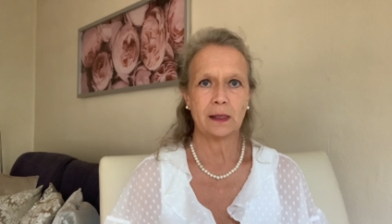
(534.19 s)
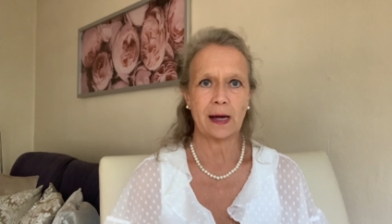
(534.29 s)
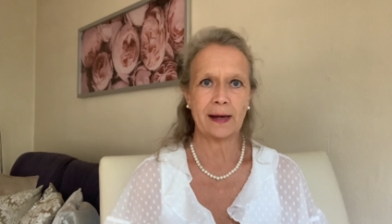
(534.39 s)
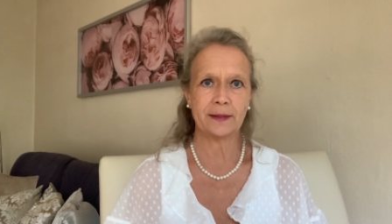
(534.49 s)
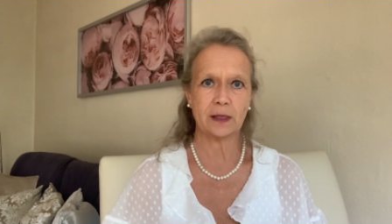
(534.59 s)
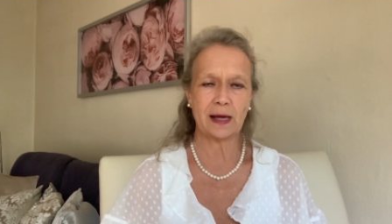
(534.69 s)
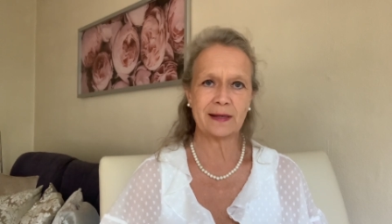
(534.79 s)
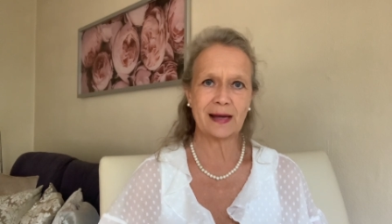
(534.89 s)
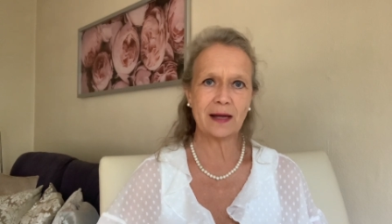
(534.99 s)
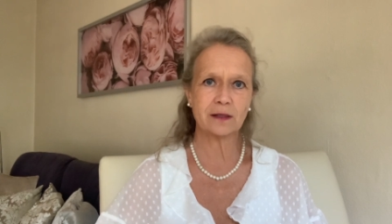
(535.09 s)
And, and
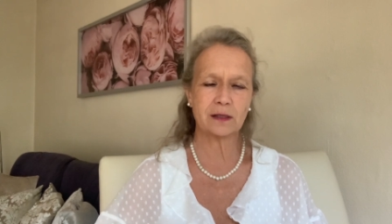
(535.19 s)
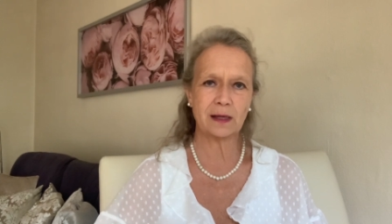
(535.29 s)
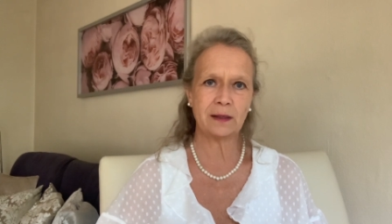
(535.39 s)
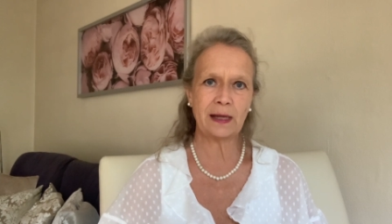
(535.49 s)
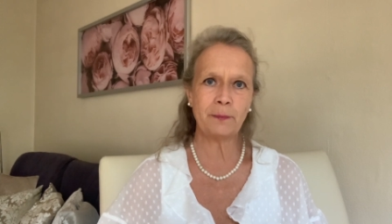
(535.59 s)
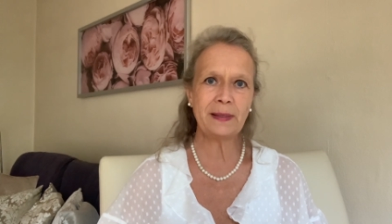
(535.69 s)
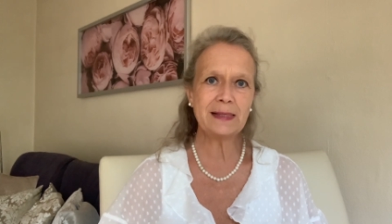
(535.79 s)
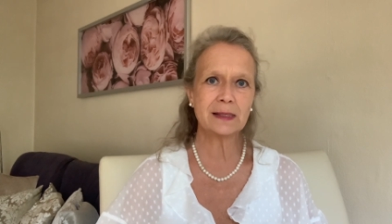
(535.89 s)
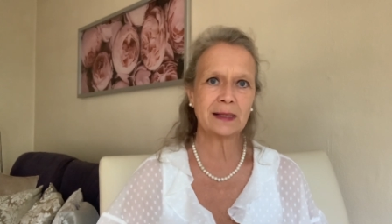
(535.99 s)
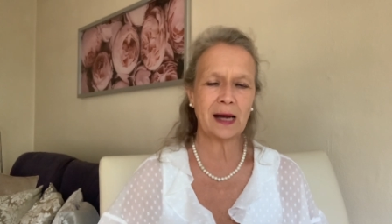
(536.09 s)
that, and
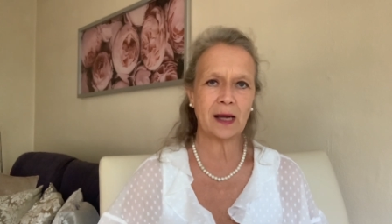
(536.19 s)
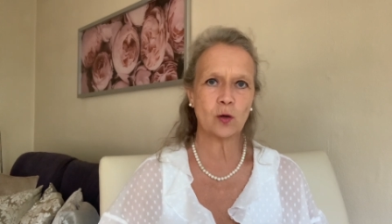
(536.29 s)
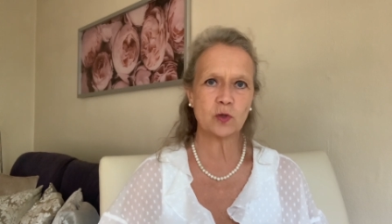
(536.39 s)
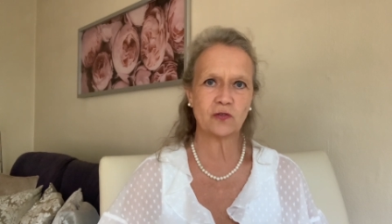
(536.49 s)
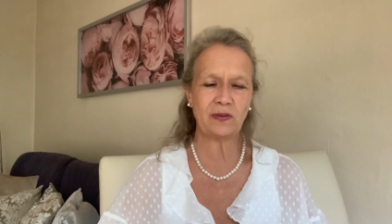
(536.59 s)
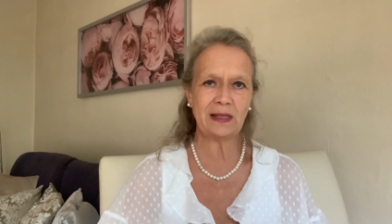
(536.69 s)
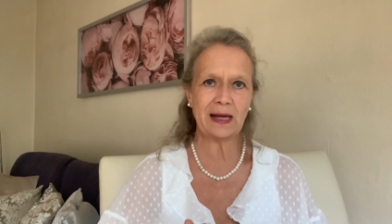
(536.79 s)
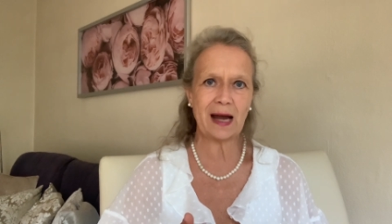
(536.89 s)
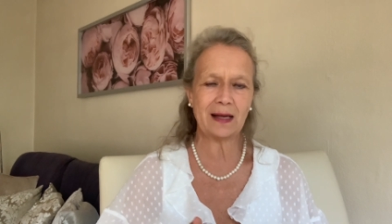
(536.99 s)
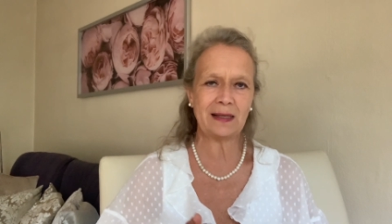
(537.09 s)
immediately I always feel
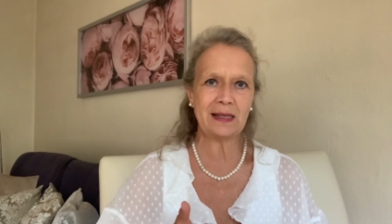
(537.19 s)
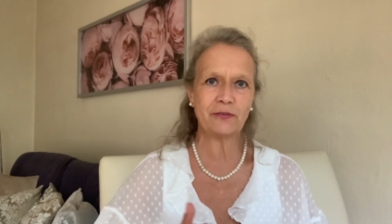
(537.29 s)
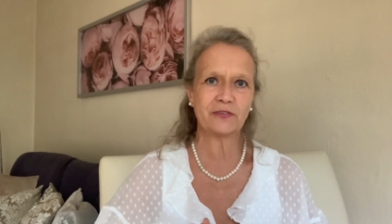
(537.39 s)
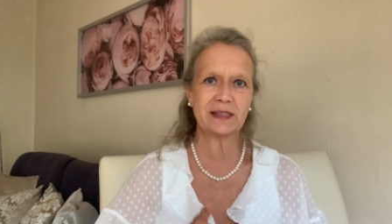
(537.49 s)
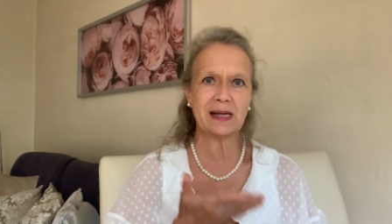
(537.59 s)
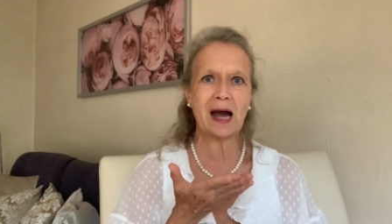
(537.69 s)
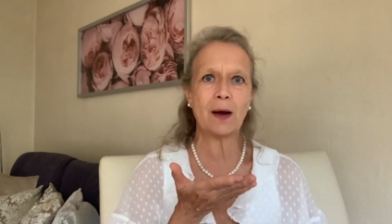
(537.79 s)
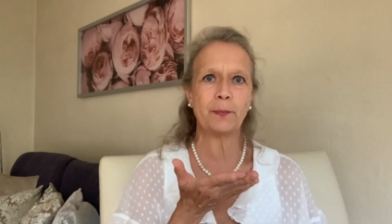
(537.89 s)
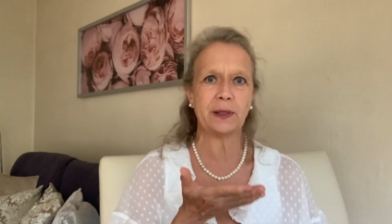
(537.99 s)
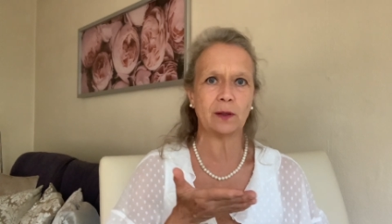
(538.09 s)
lifted
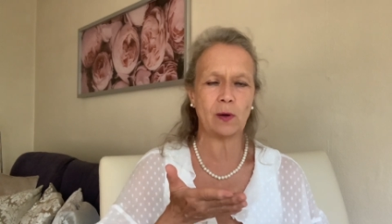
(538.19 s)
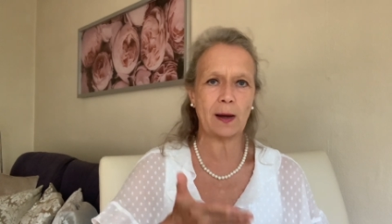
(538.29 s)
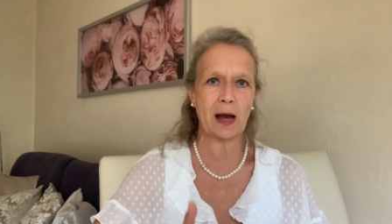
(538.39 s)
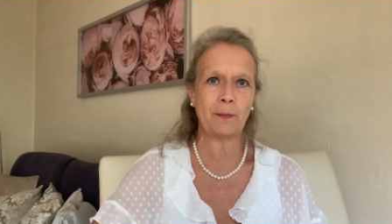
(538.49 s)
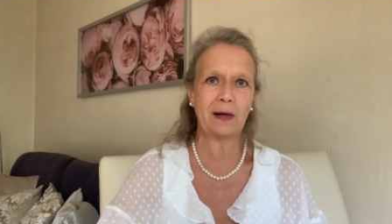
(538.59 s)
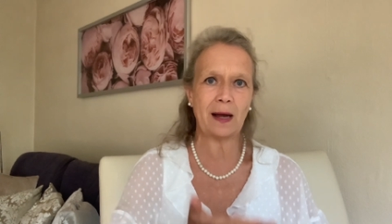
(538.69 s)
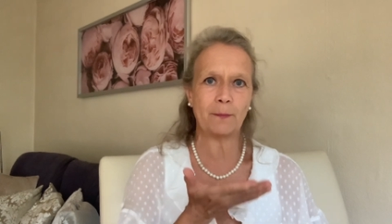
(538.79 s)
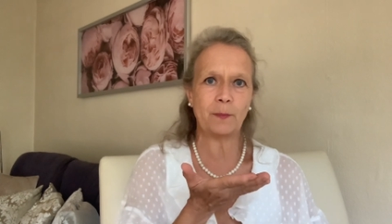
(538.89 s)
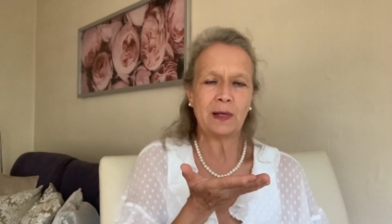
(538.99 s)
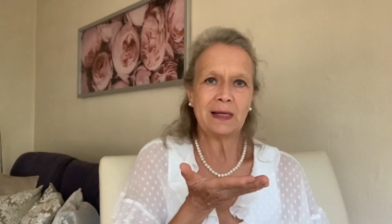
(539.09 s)
up, you know, I, I'm,
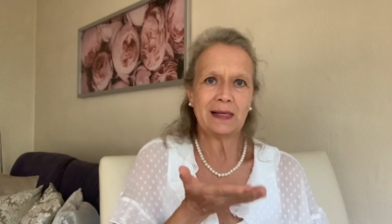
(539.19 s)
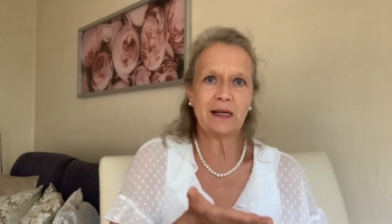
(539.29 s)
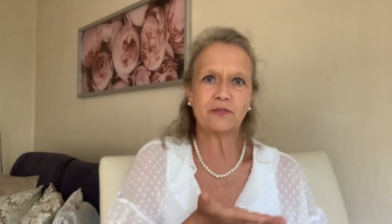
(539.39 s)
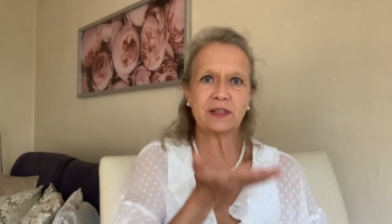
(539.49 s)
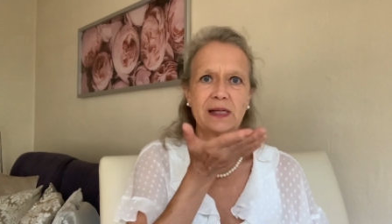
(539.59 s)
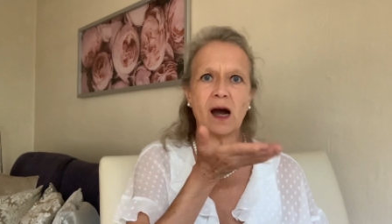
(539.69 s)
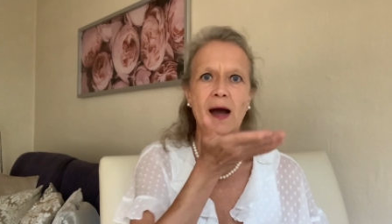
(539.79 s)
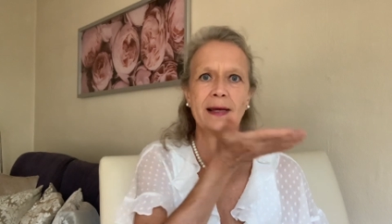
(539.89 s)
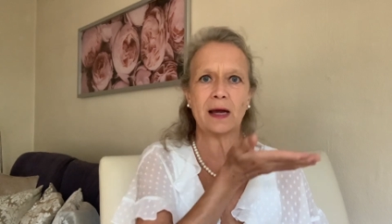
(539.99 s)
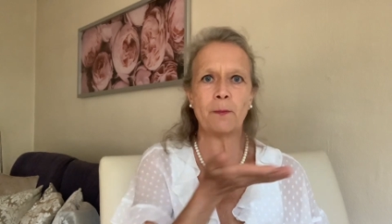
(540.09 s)
I'm lifted
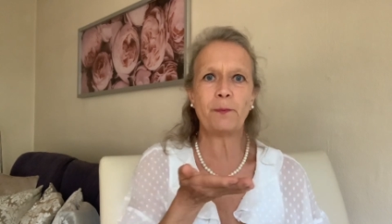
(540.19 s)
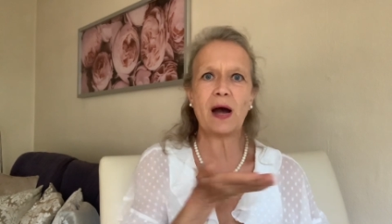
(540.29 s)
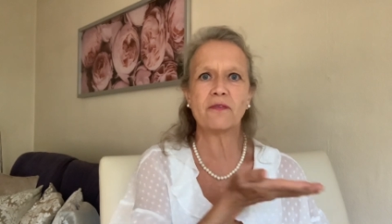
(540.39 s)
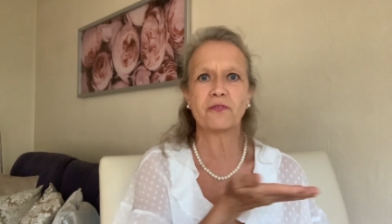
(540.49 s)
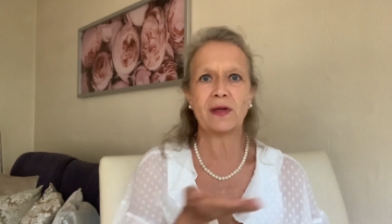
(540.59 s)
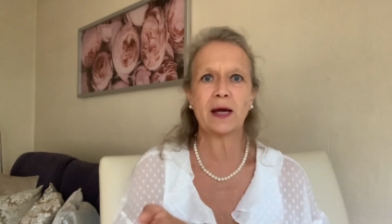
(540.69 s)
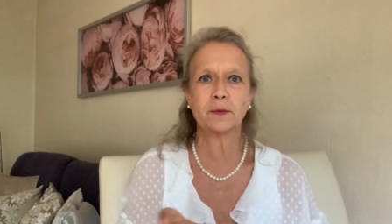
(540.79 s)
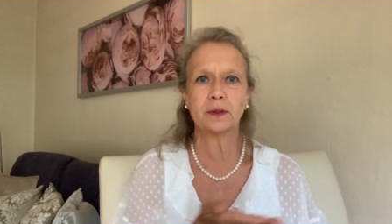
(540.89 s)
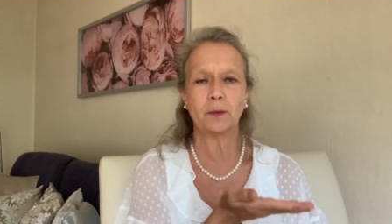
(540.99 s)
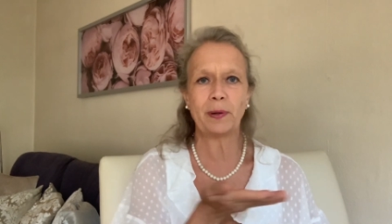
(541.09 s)
higher above that
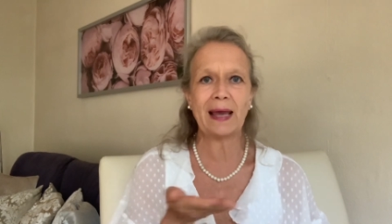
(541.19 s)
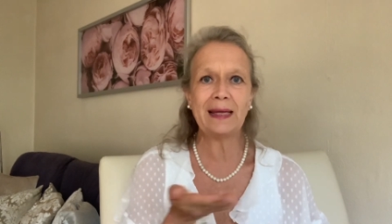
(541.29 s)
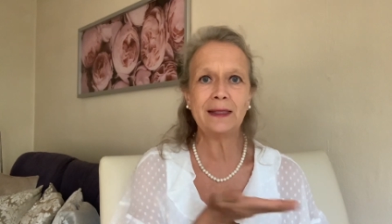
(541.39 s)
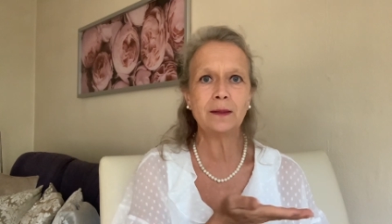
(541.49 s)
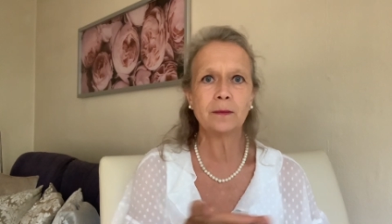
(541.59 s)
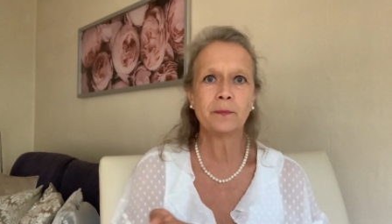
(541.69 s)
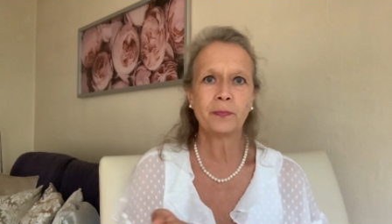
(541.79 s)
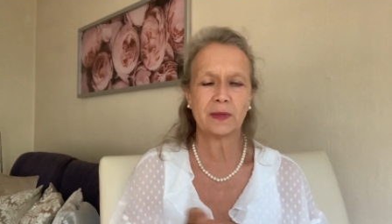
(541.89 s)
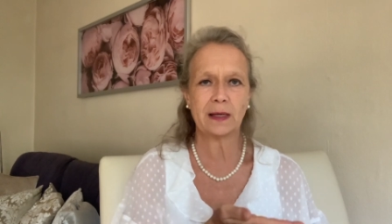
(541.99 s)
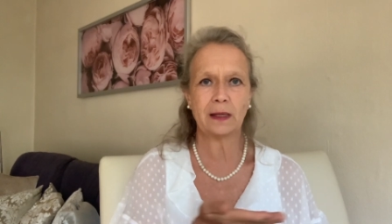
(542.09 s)
pain,
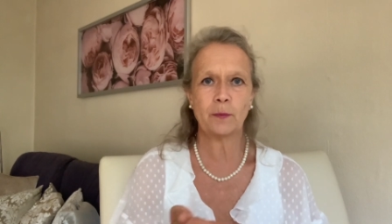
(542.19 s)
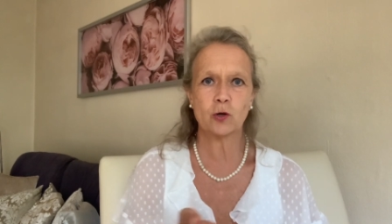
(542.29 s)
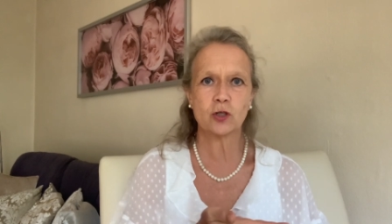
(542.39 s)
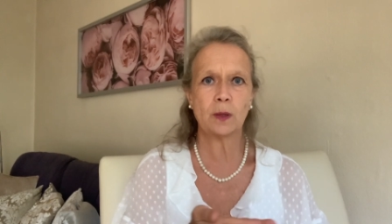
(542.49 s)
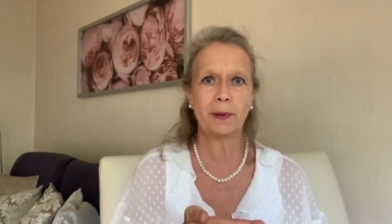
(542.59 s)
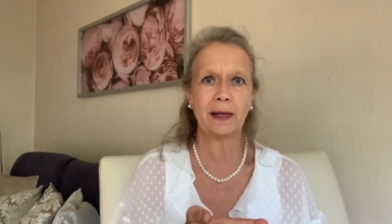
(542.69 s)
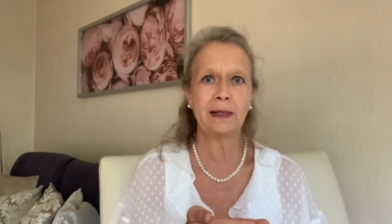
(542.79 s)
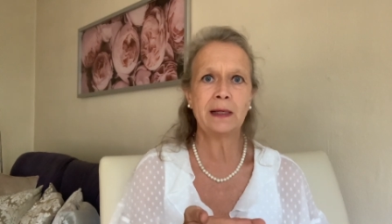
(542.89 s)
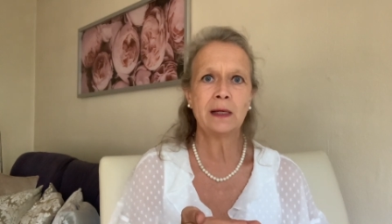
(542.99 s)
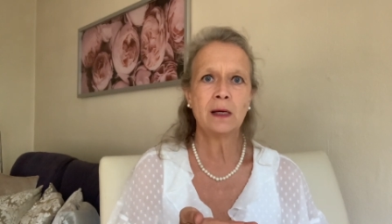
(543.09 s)
that emotional pain.